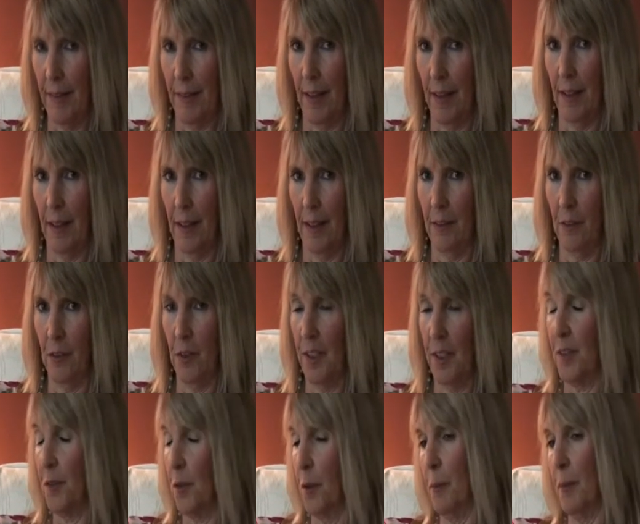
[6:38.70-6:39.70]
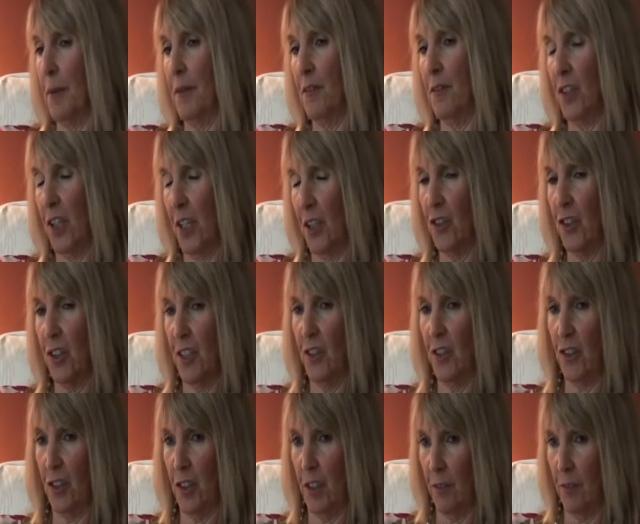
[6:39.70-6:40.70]
a transformative change
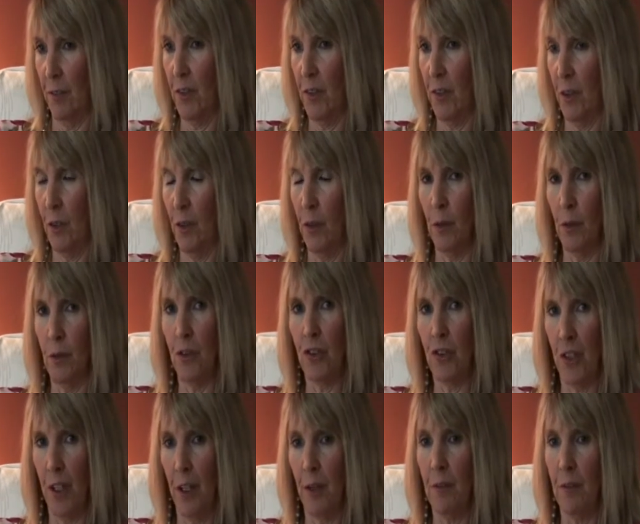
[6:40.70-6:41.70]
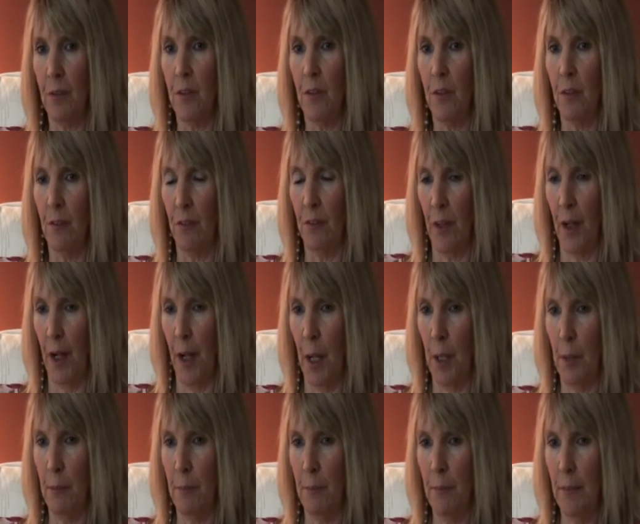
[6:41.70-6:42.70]
initiative to shift
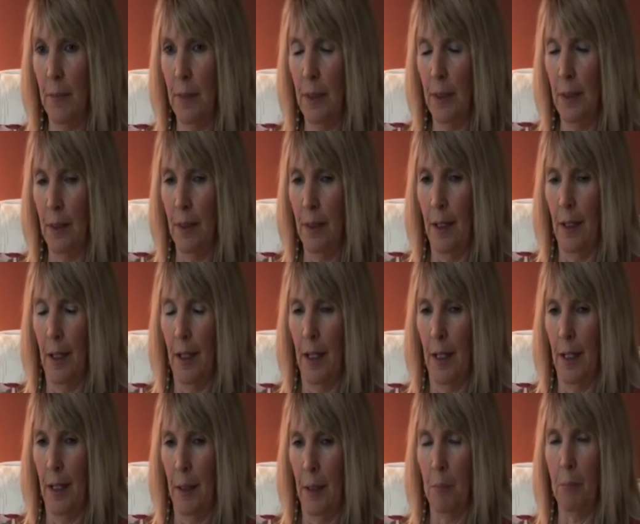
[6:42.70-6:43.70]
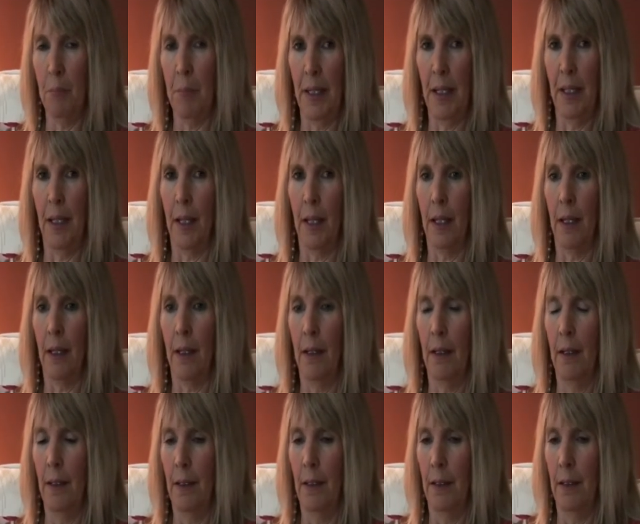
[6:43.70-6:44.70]
from uh, being
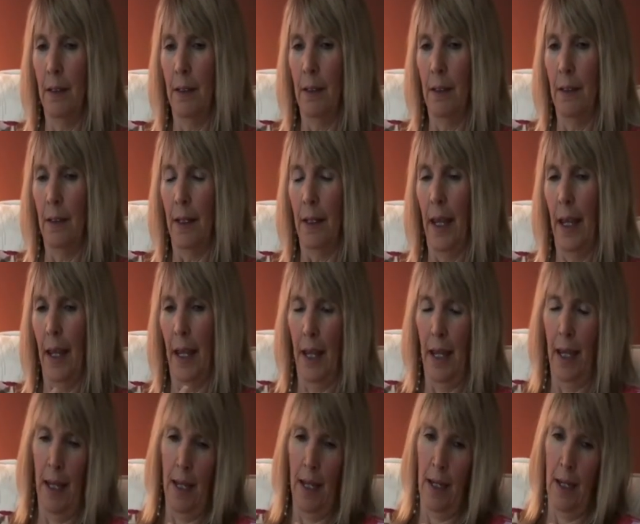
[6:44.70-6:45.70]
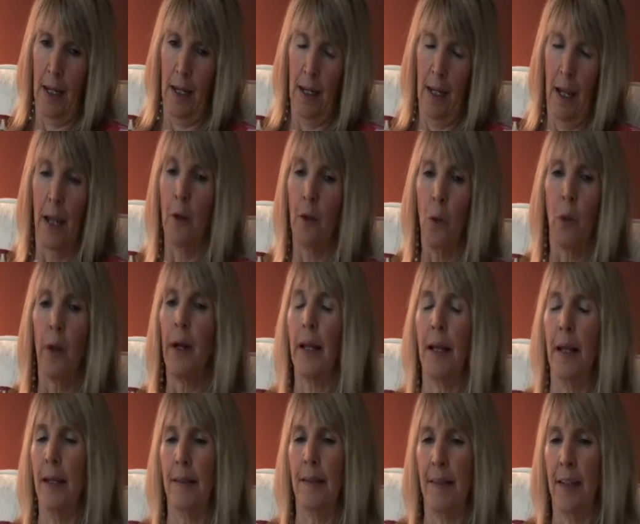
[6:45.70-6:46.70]
a, an
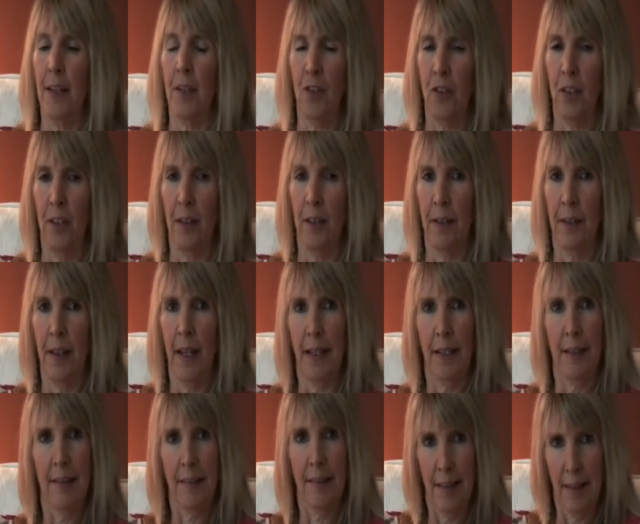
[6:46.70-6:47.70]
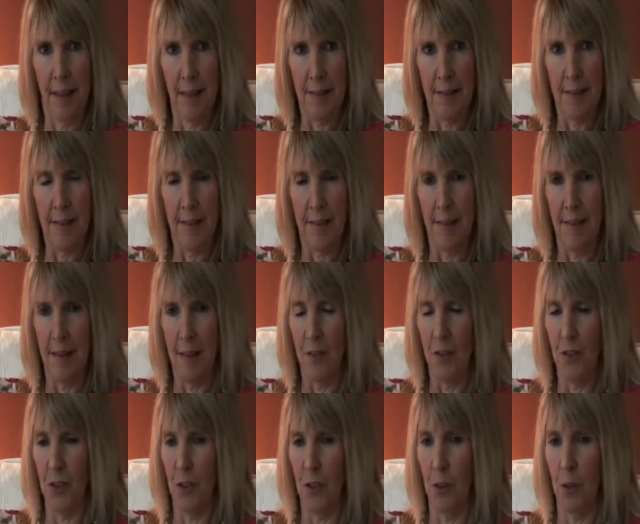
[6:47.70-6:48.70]
organization that exists
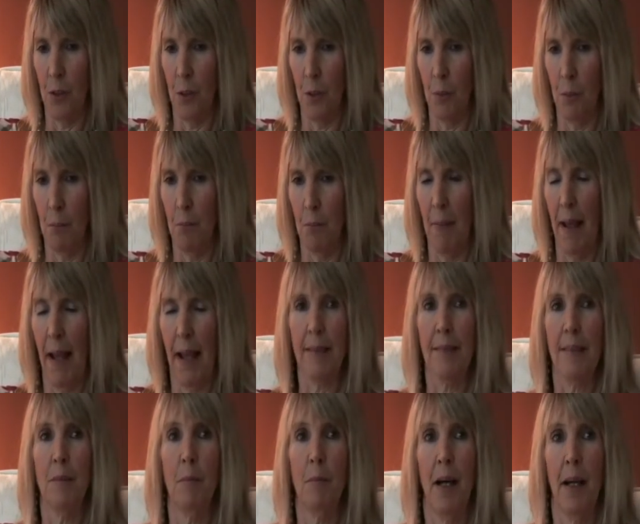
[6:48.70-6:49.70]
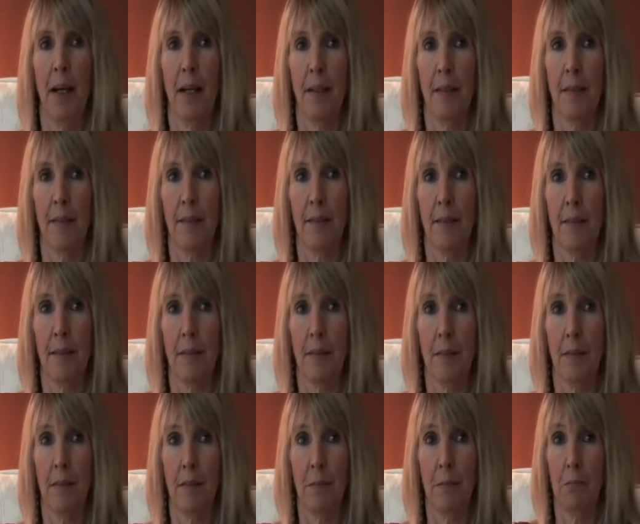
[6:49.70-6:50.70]
to maximize
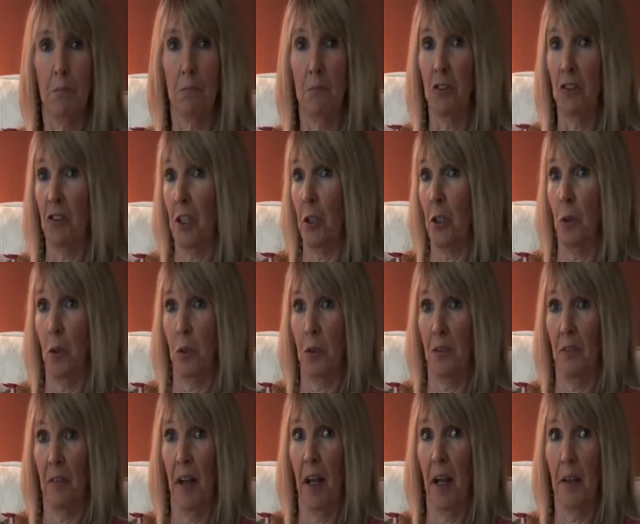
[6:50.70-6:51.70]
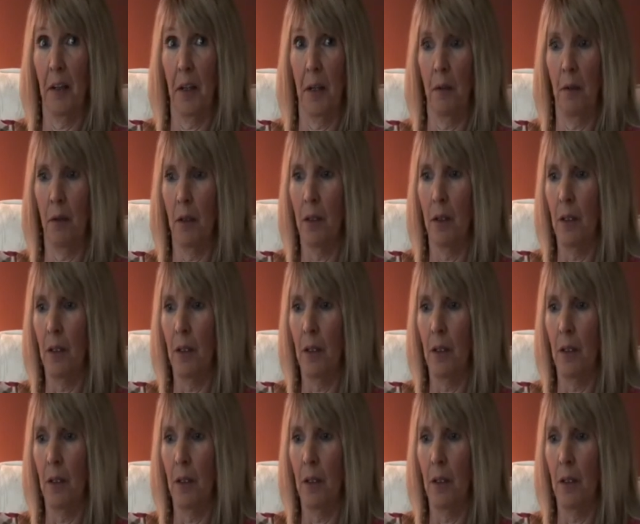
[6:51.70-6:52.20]
shareholder value